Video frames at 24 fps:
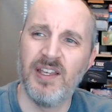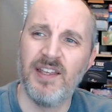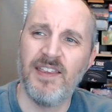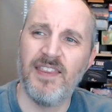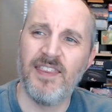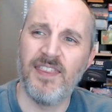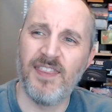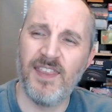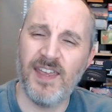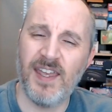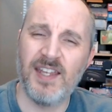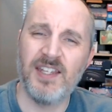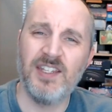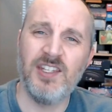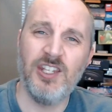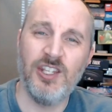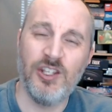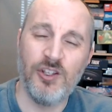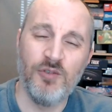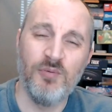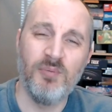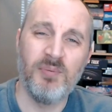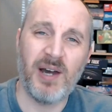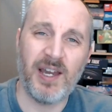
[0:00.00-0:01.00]
then
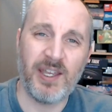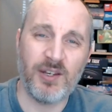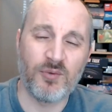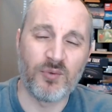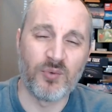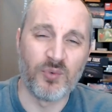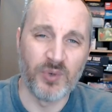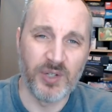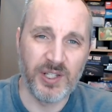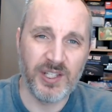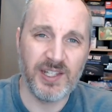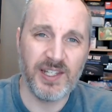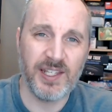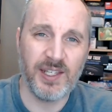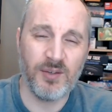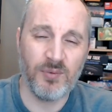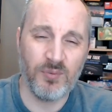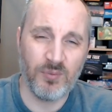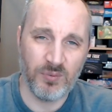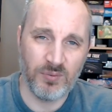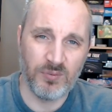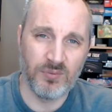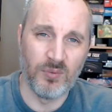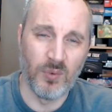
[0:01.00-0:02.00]
you might
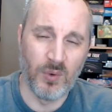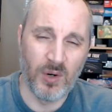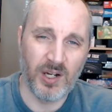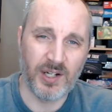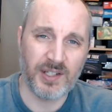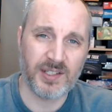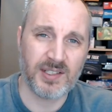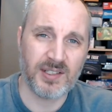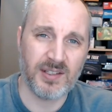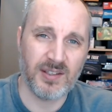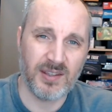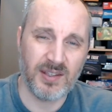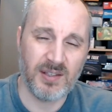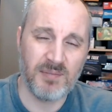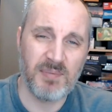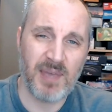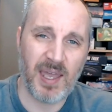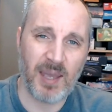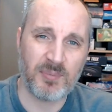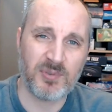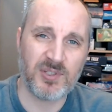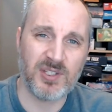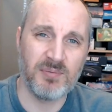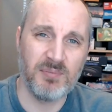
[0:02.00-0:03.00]
really want the
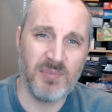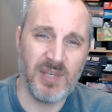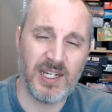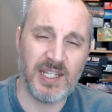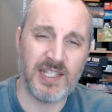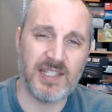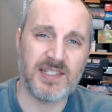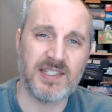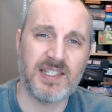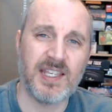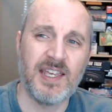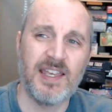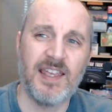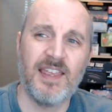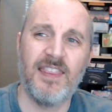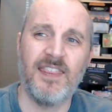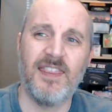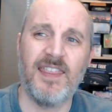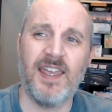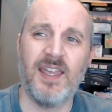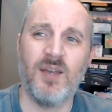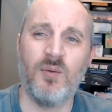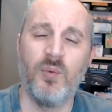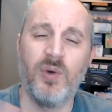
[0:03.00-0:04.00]
maps and minis.
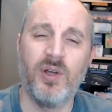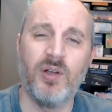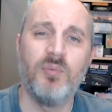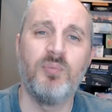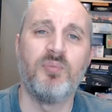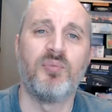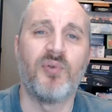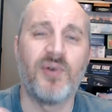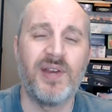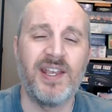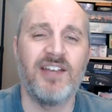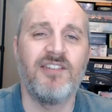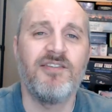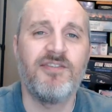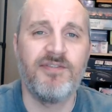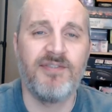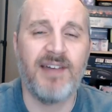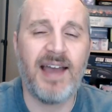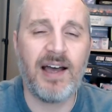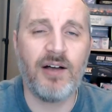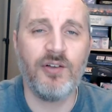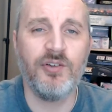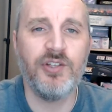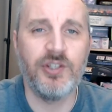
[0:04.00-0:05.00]
They will bring
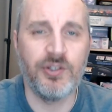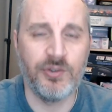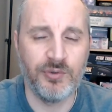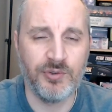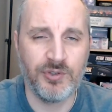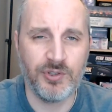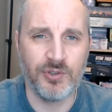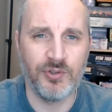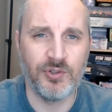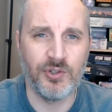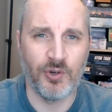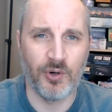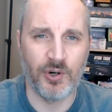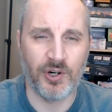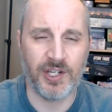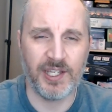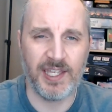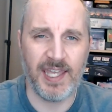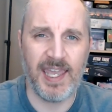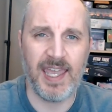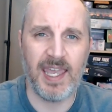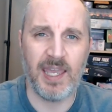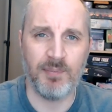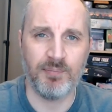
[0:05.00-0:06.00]
value to your
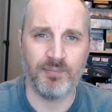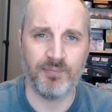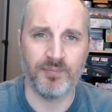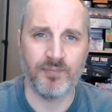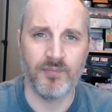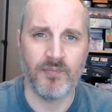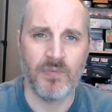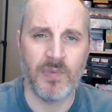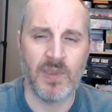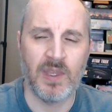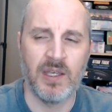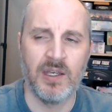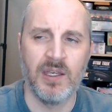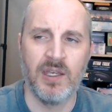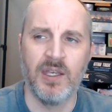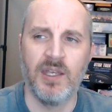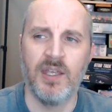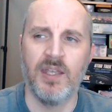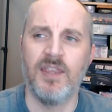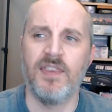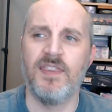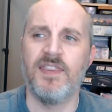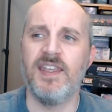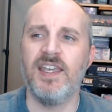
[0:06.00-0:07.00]
game.
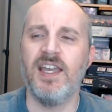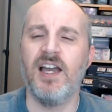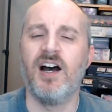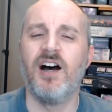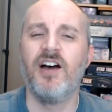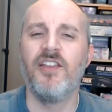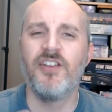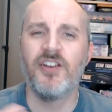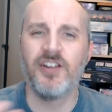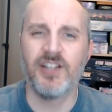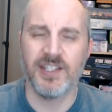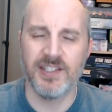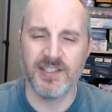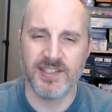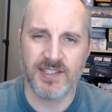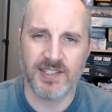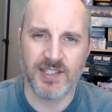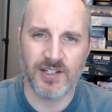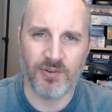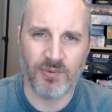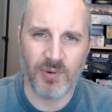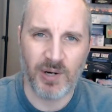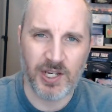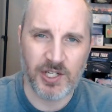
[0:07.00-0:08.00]
The other
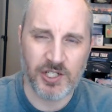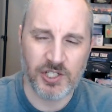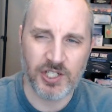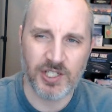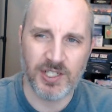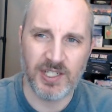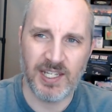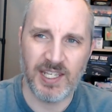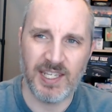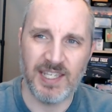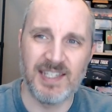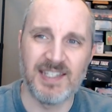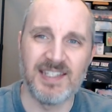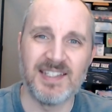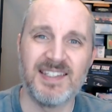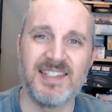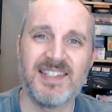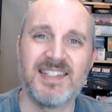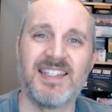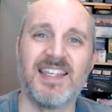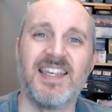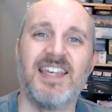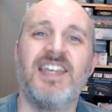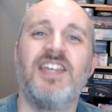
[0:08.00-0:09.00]
consideration
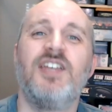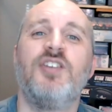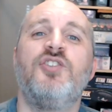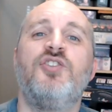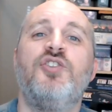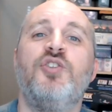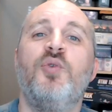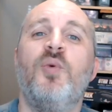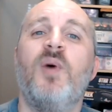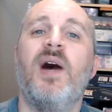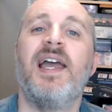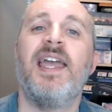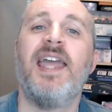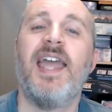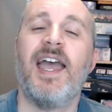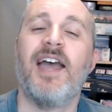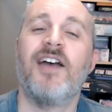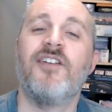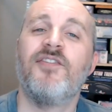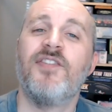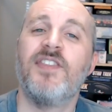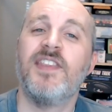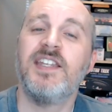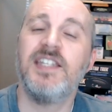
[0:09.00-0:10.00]
is, do I
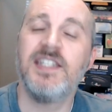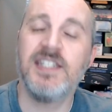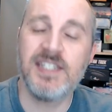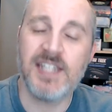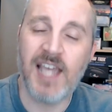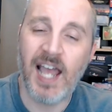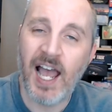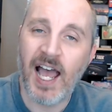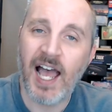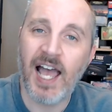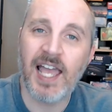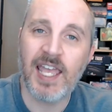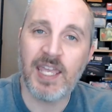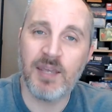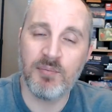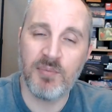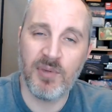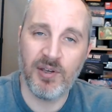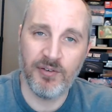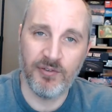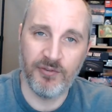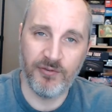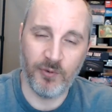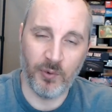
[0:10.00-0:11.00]
have the
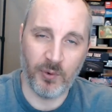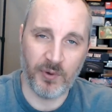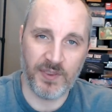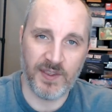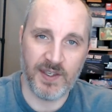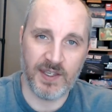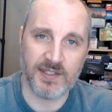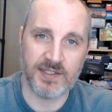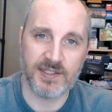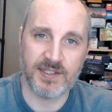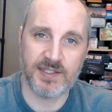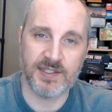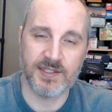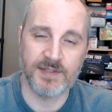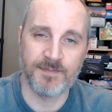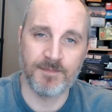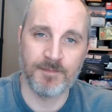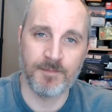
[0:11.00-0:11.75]
time for this?